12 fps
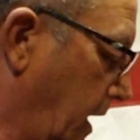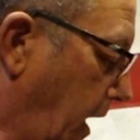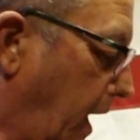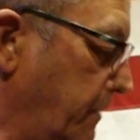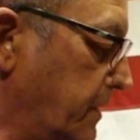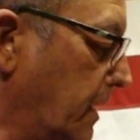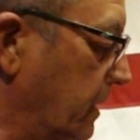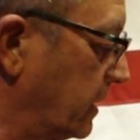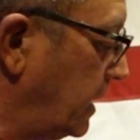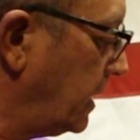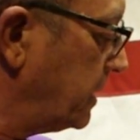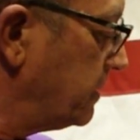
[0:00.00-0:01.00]
I've done
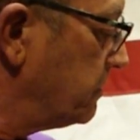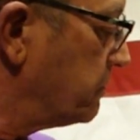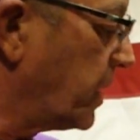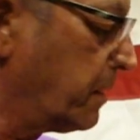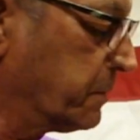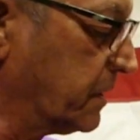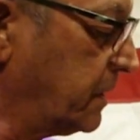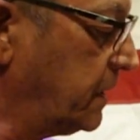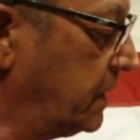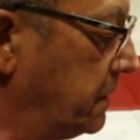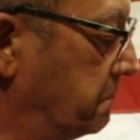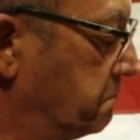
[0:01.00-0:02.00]
that
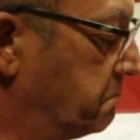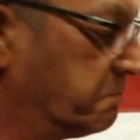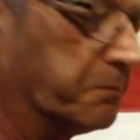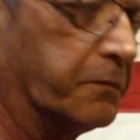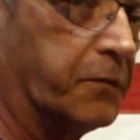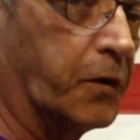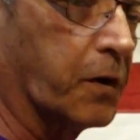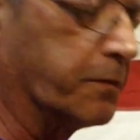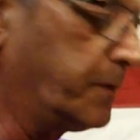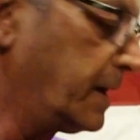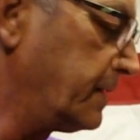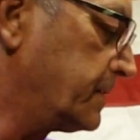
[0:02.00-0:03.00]
probably 4 or
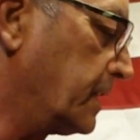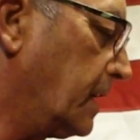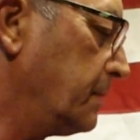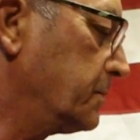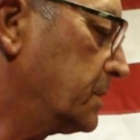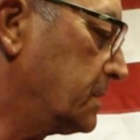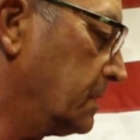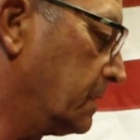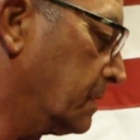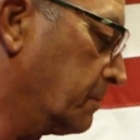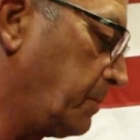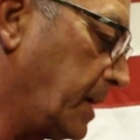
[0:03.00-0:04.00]
5 times
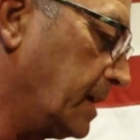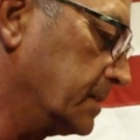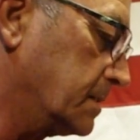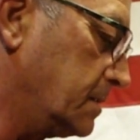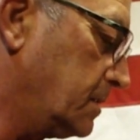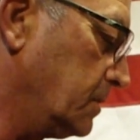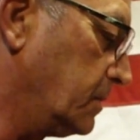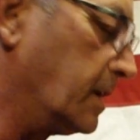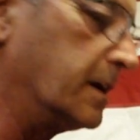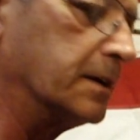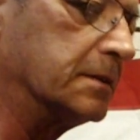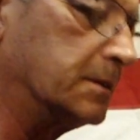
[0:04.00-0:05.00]
in the past 2
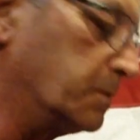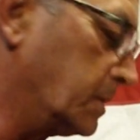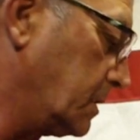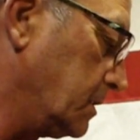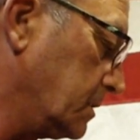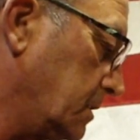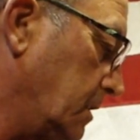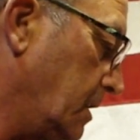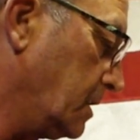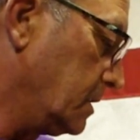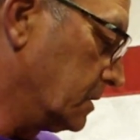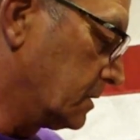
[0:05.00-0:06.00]
days with this,
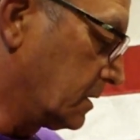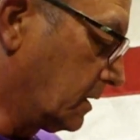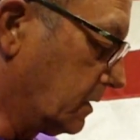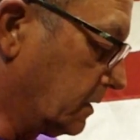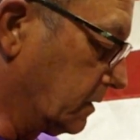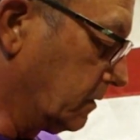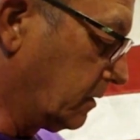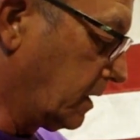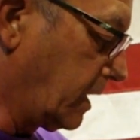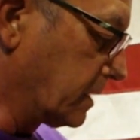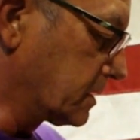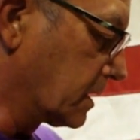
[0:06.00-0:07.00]
so
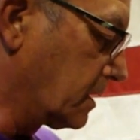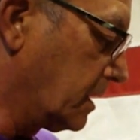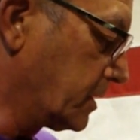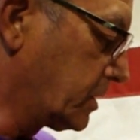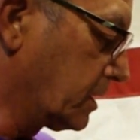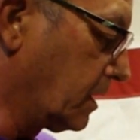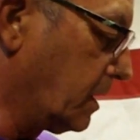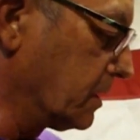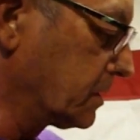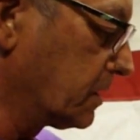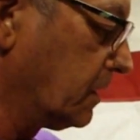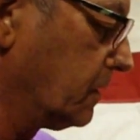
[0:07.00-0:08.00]
that's a caution.
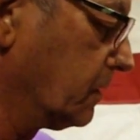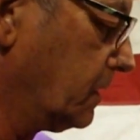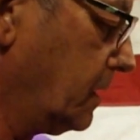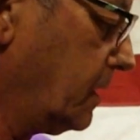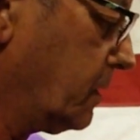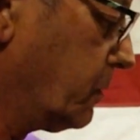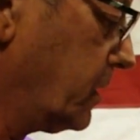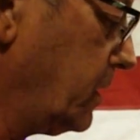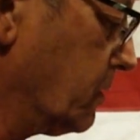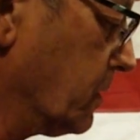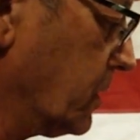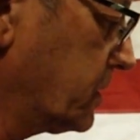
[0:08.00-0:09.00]
Also, when
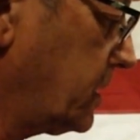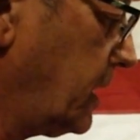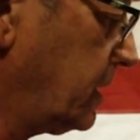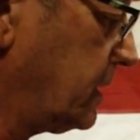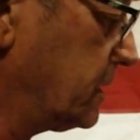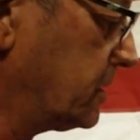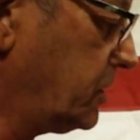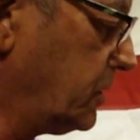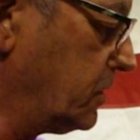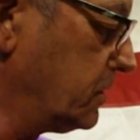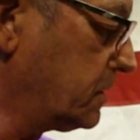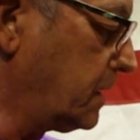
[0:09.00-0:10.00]
you rotate this,
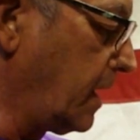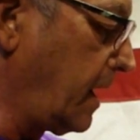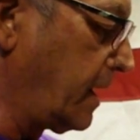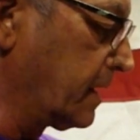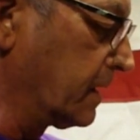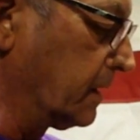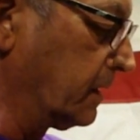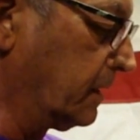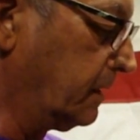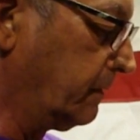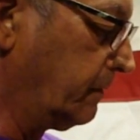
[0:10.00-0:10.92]
use the handle.